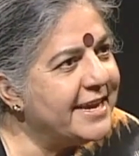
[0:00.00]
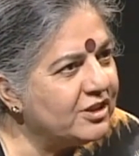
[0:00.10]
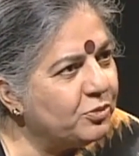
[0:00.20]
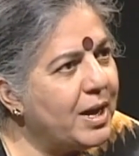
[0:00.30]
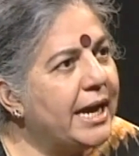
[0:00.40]
And
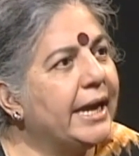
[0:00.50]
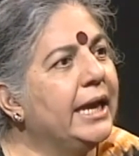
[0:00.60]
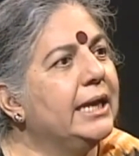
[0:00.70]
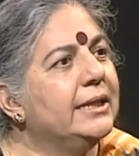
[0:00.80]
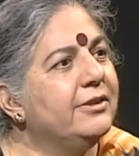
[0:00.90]
that's why
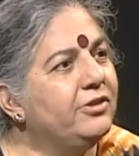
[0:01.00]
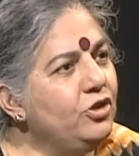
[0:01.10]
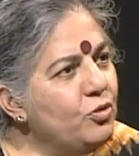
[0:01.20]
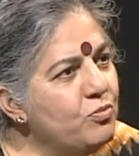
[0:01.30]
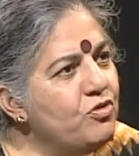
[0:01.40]
this
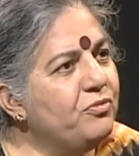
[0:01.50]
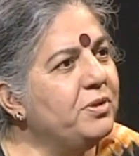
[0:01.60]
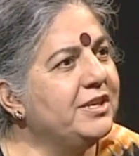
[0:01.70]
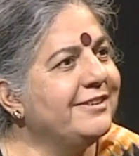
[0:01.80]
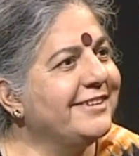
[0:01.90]
new
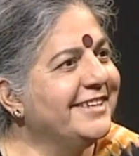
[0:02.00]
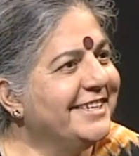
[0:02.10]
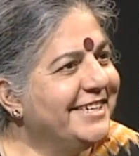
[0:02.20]
movement